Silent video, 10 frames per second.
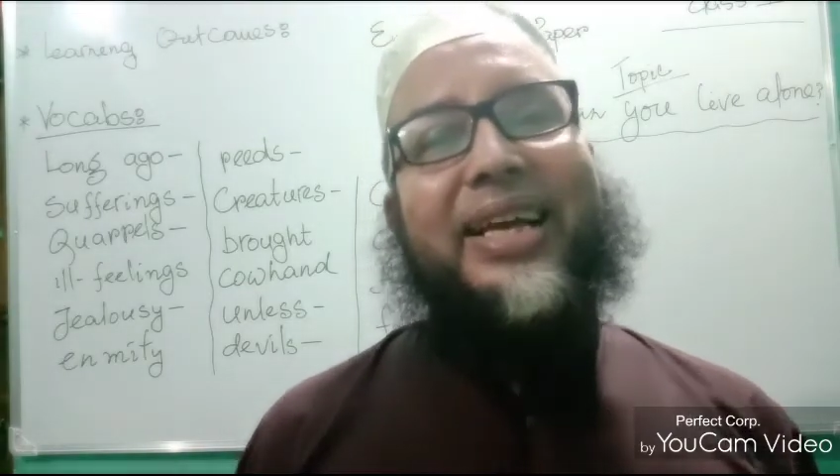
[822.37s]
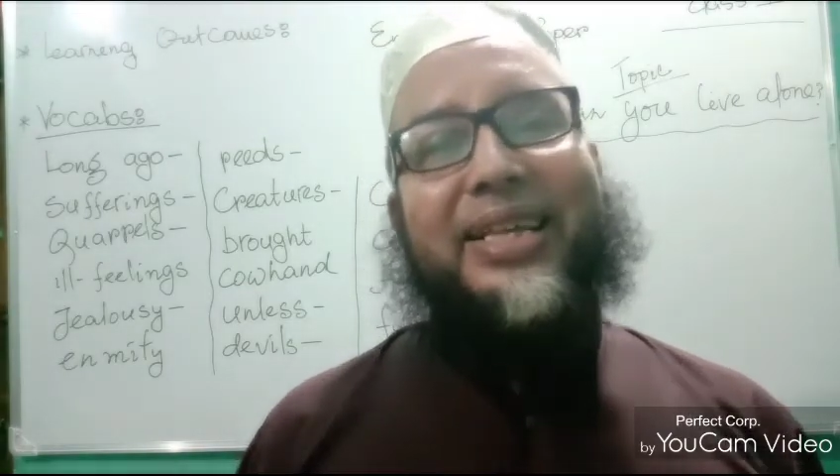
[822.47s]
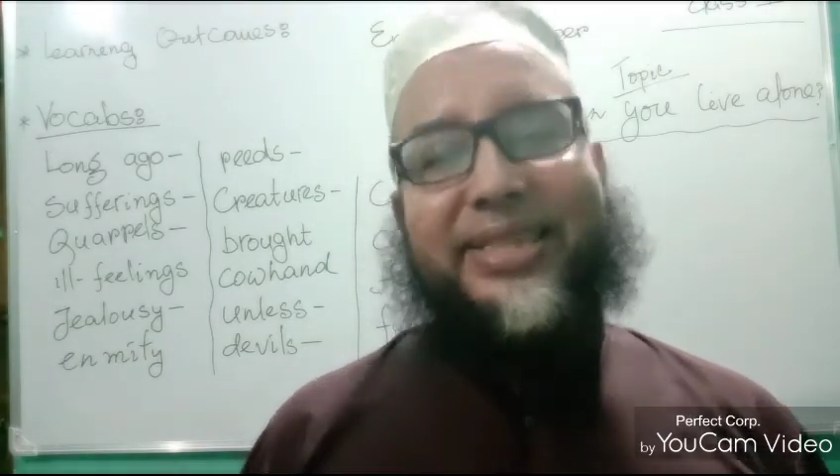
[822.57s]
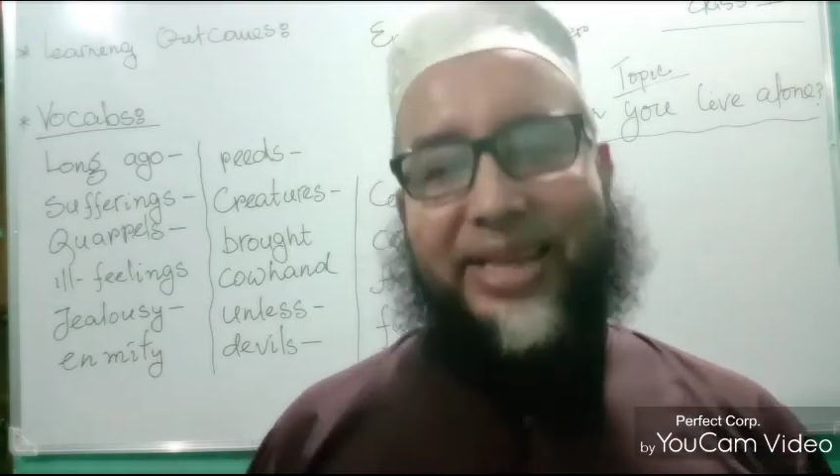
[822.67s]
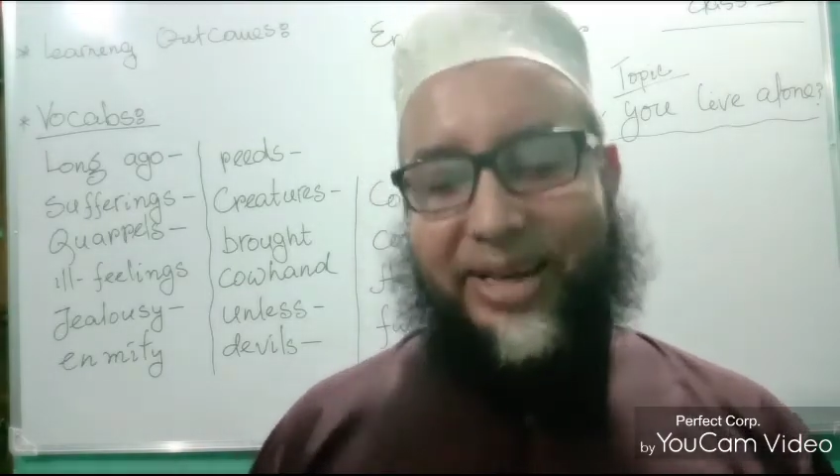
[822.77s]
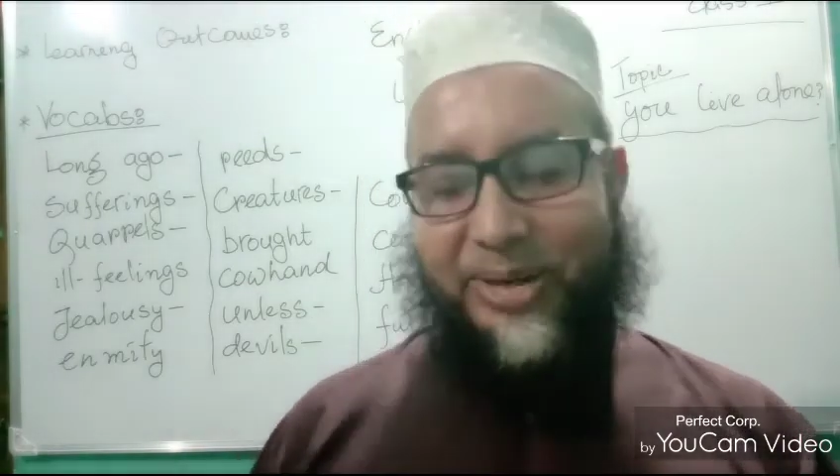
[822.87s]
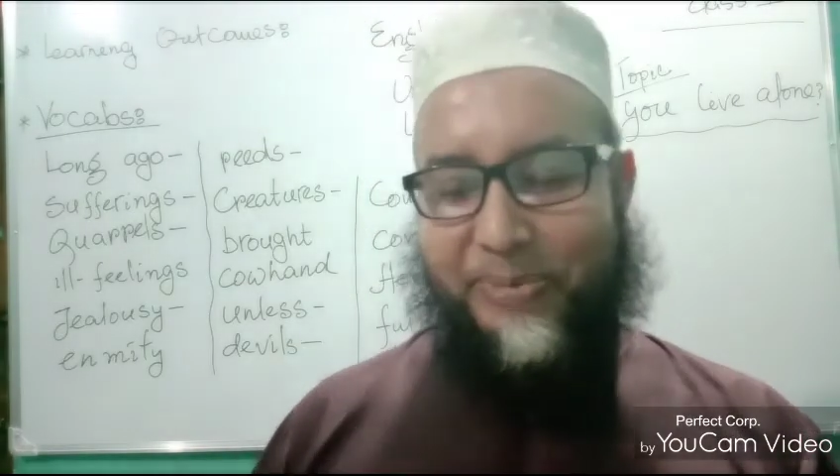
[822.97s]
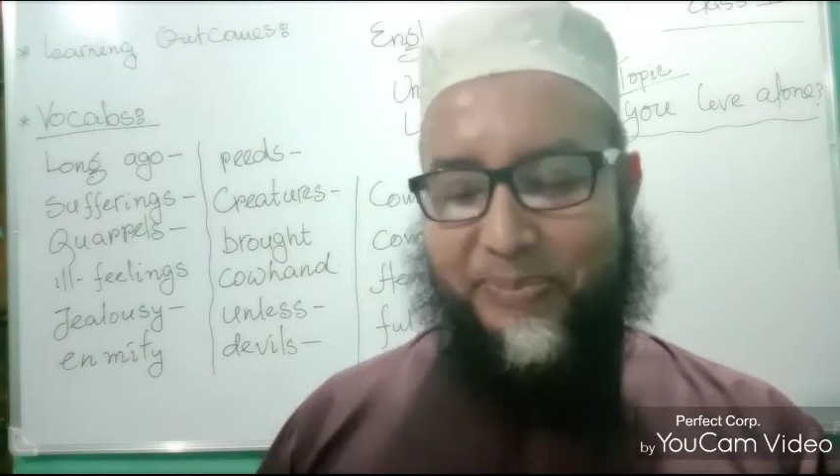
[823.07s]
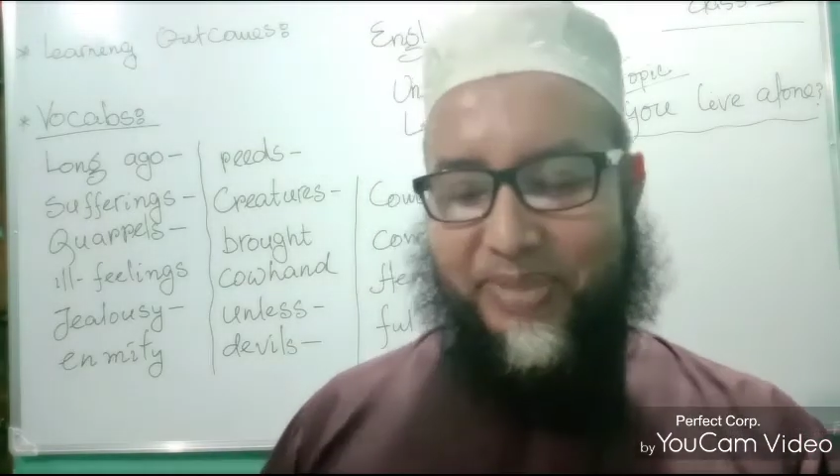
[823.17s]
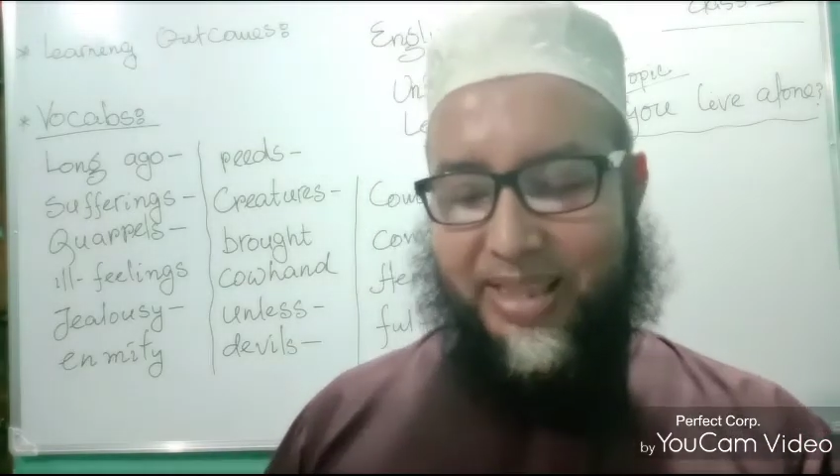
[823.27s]

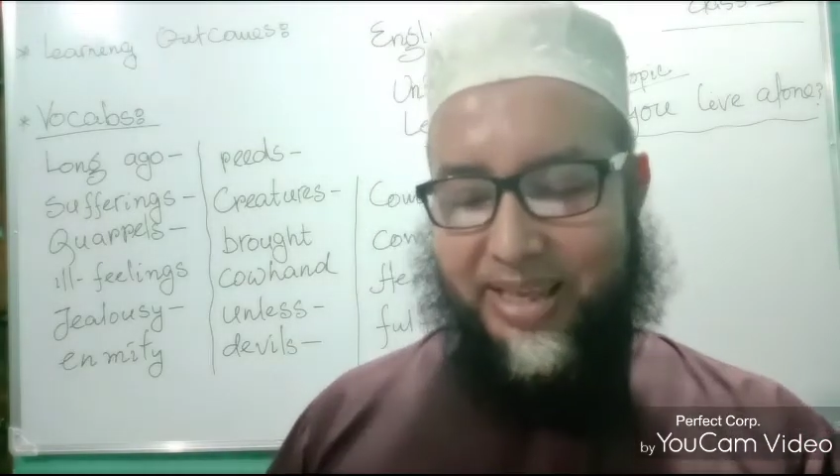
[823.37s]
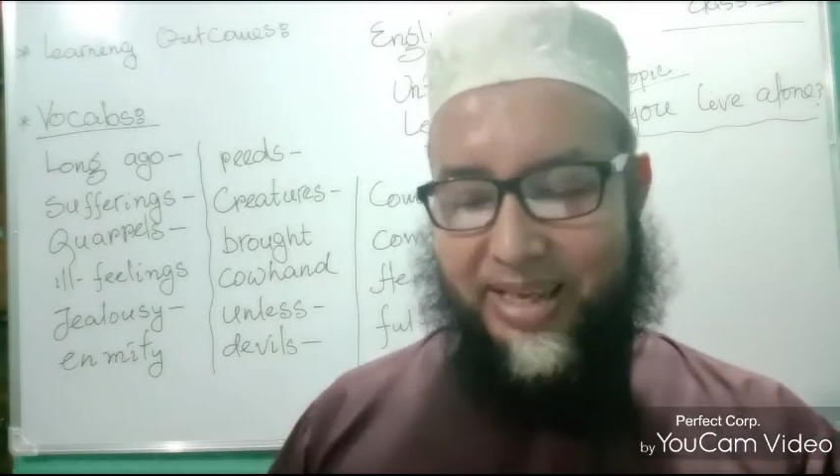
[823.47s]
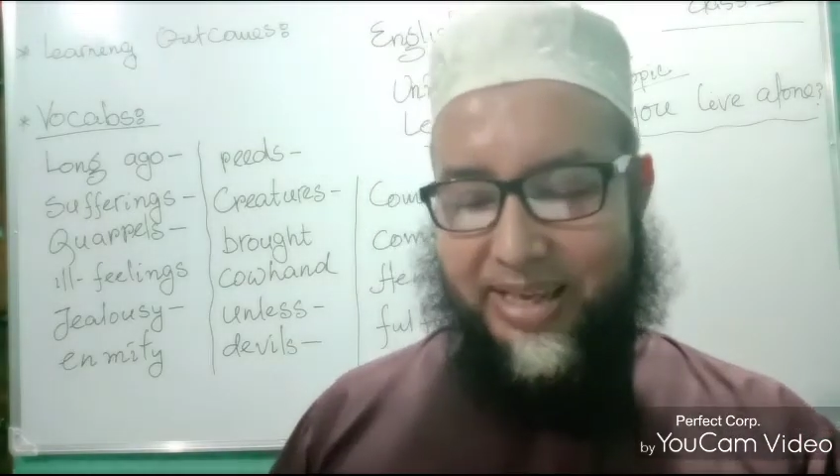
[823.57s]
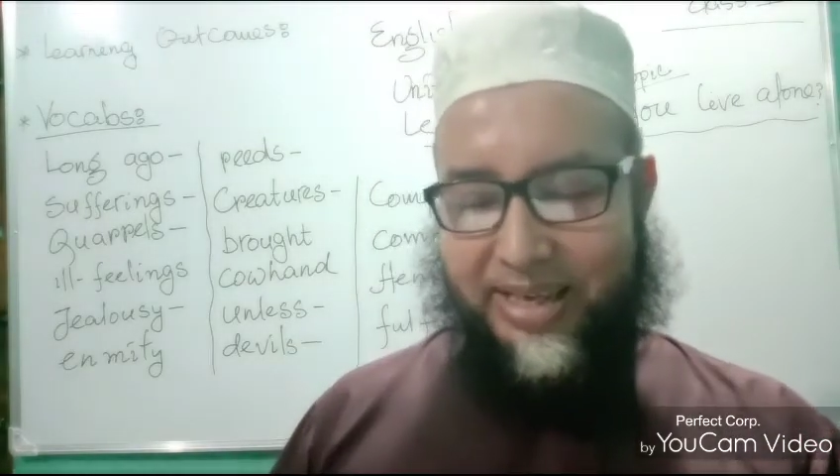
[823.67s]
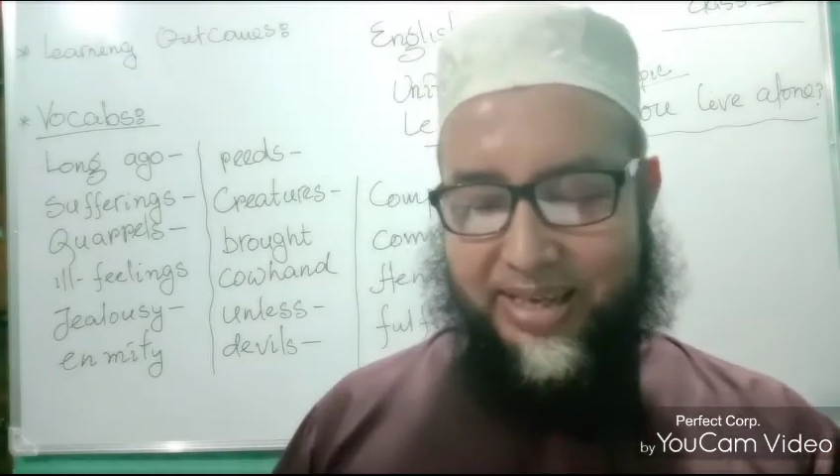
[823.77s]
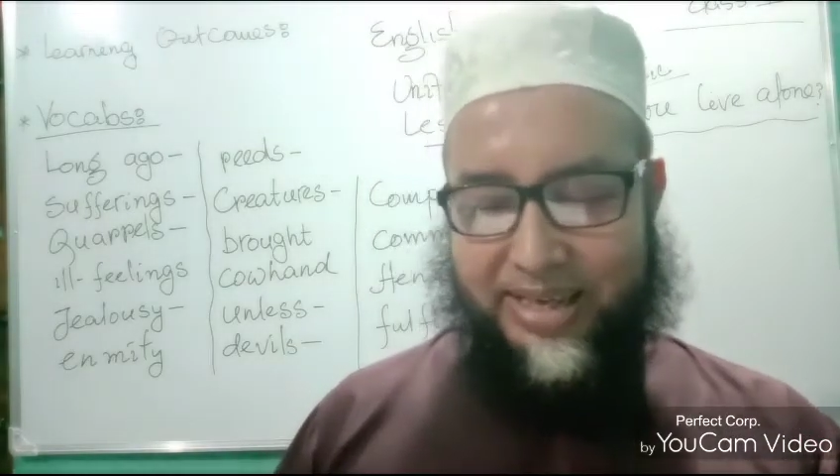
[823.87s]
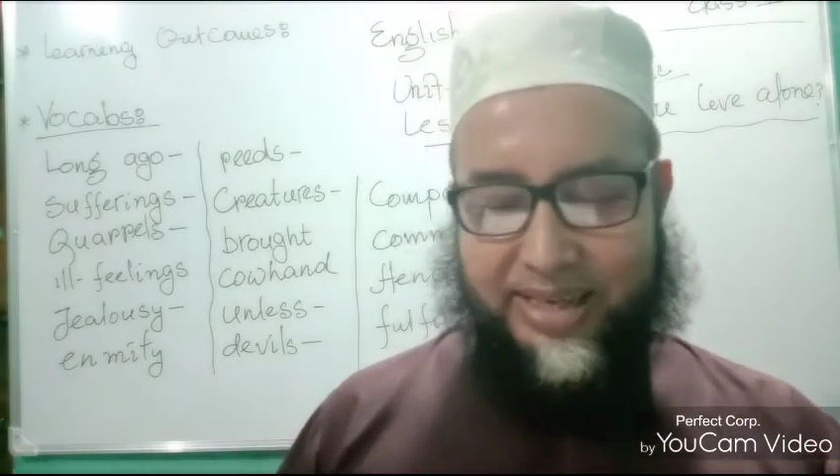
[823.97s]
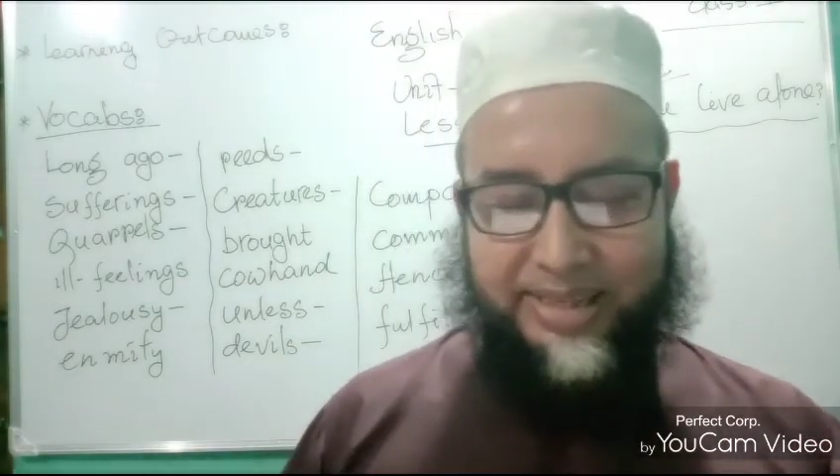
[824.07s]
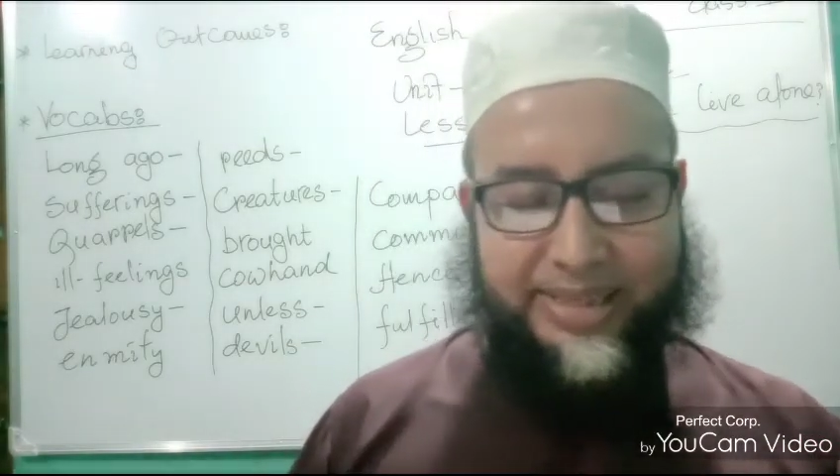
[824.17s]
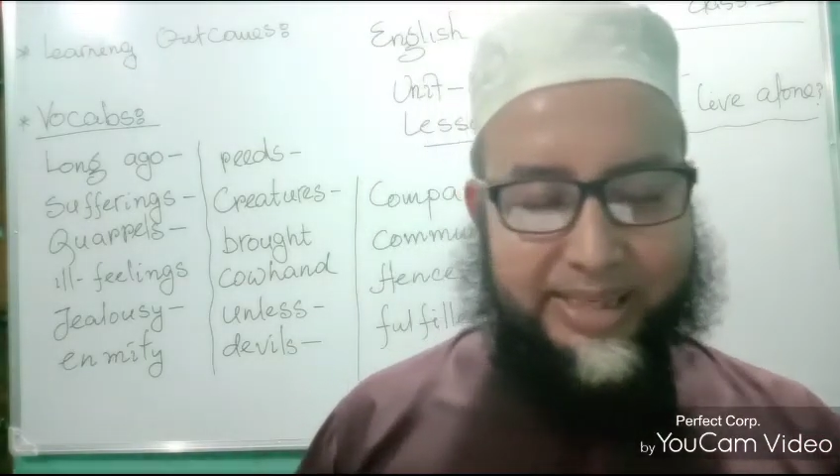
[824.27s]
So,
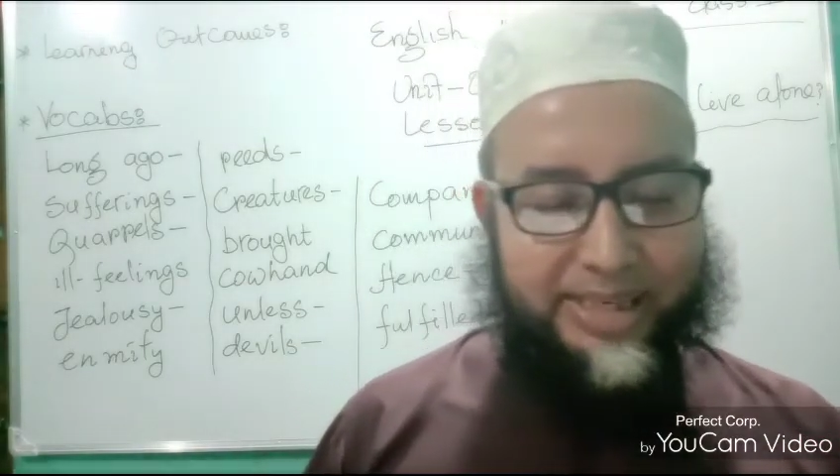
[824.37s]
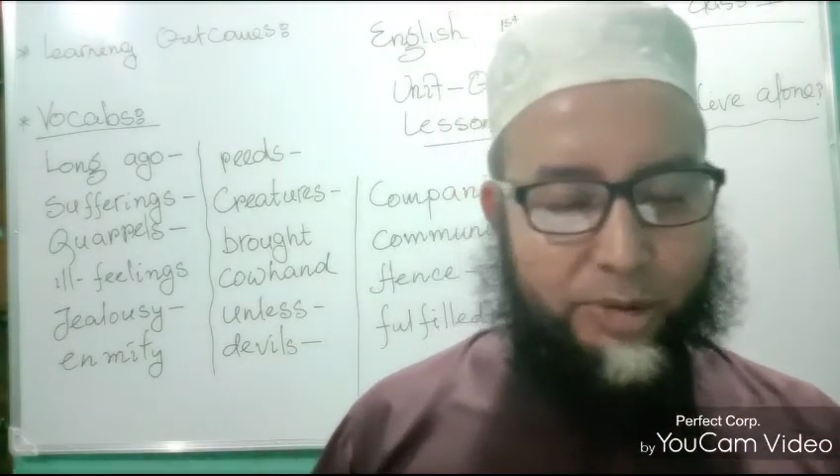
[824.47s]
just